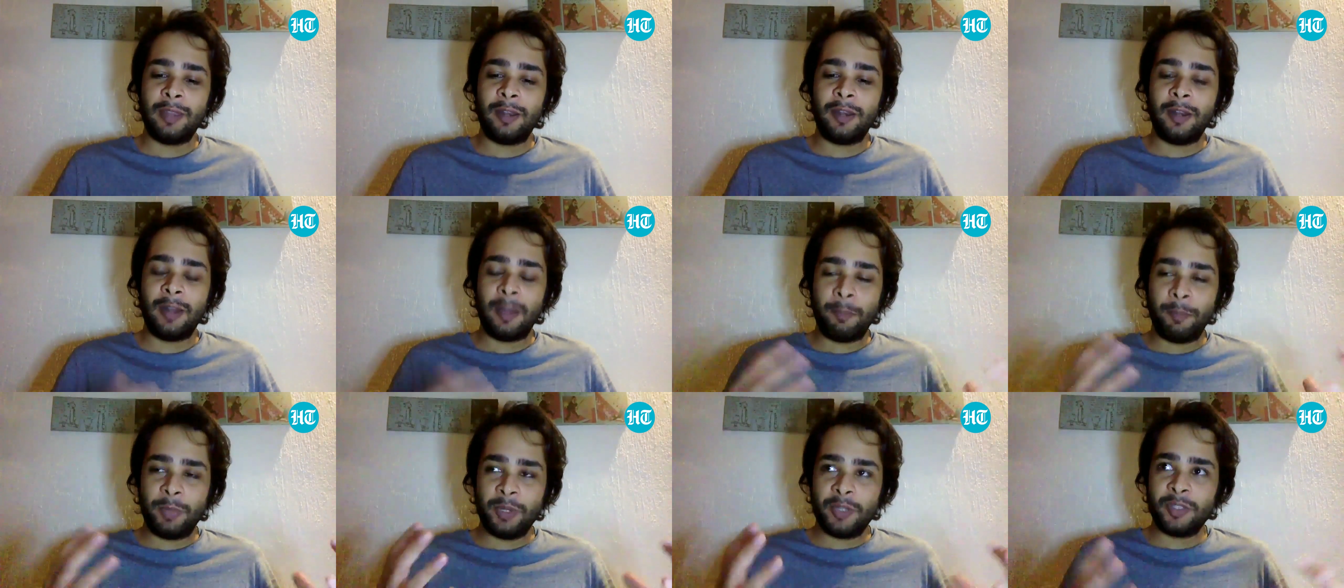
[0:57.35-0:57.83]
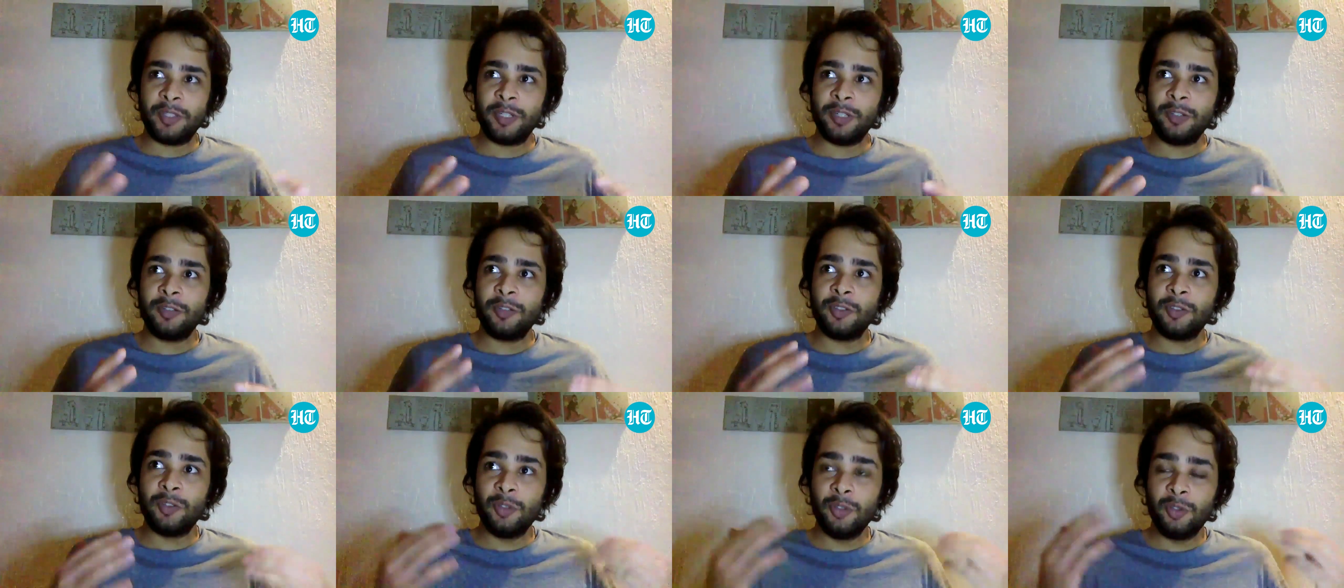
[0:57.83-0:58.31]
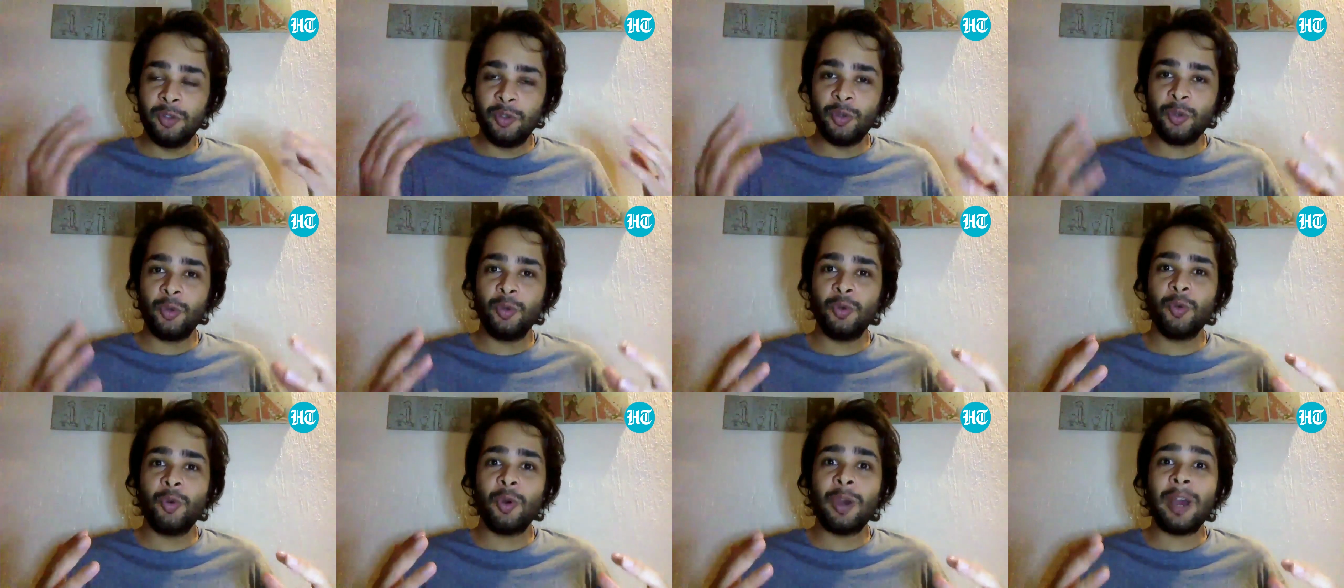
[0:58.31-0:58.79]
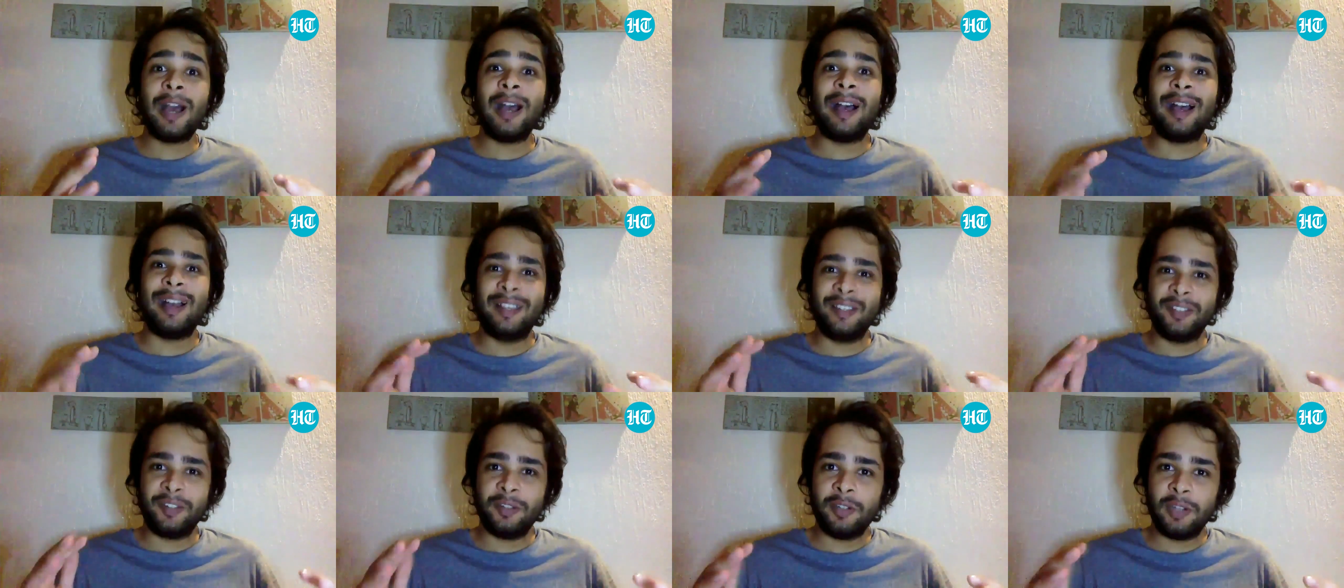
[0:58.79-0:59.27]
that represents you
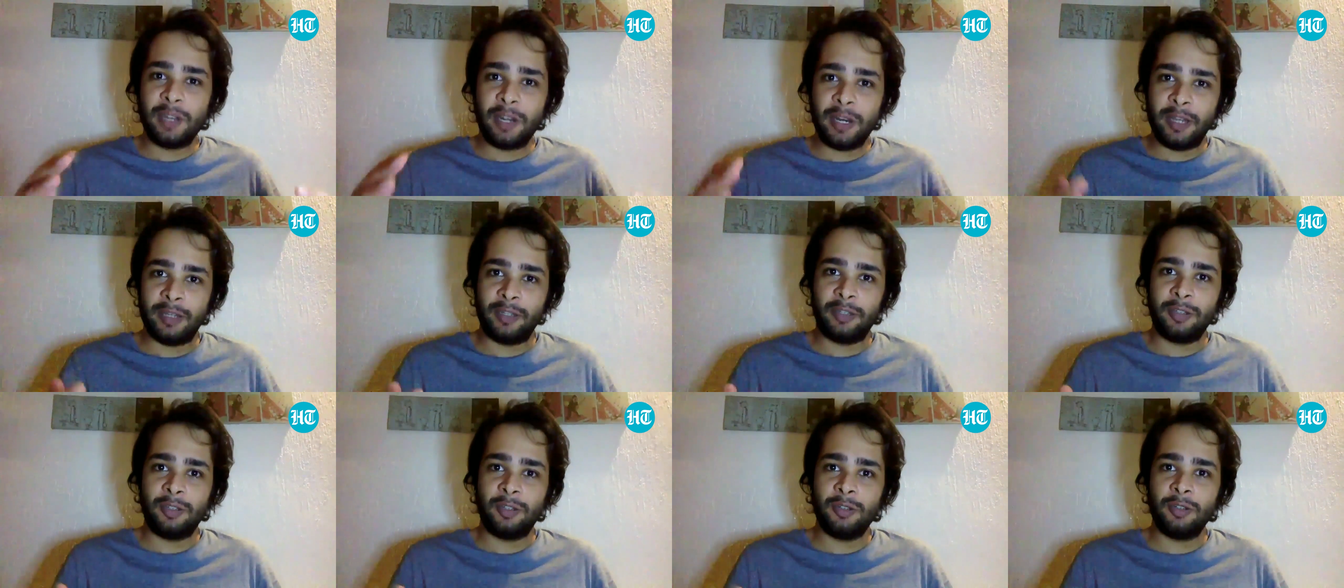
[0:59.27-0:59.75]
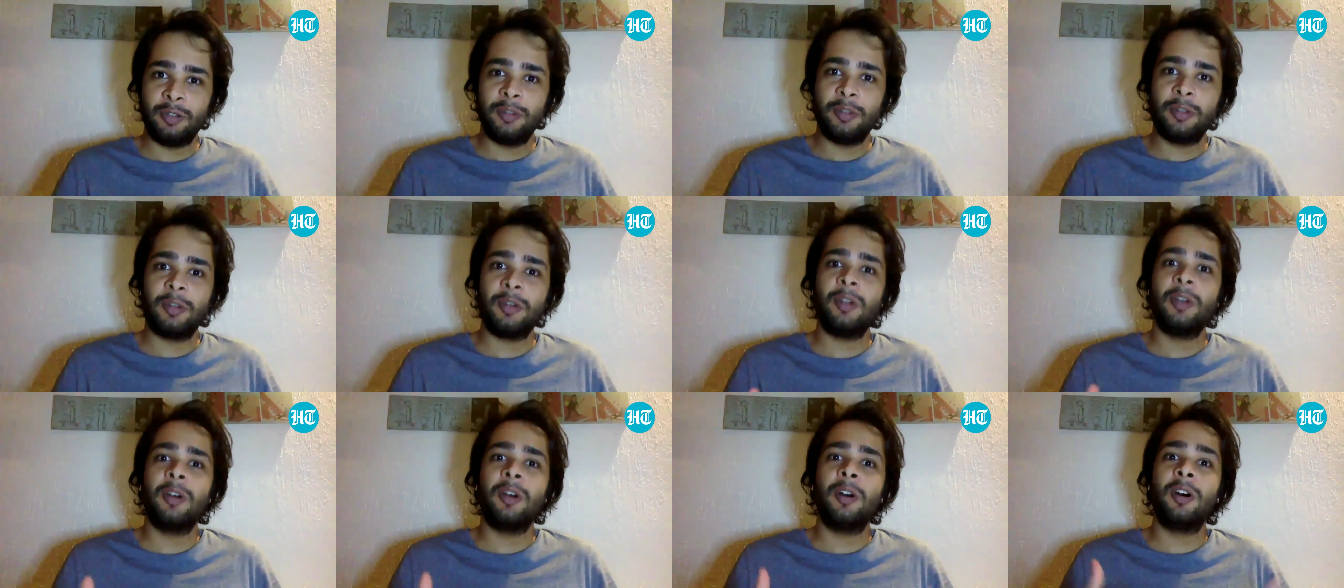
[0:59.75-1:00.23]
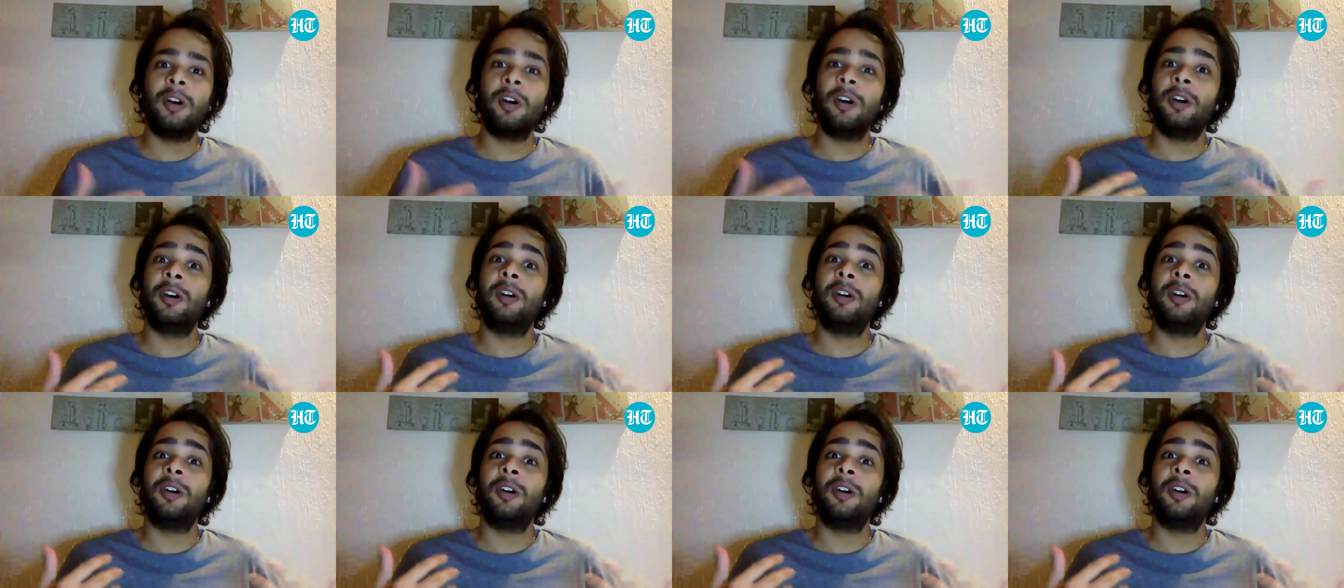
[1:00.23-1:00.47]
as a director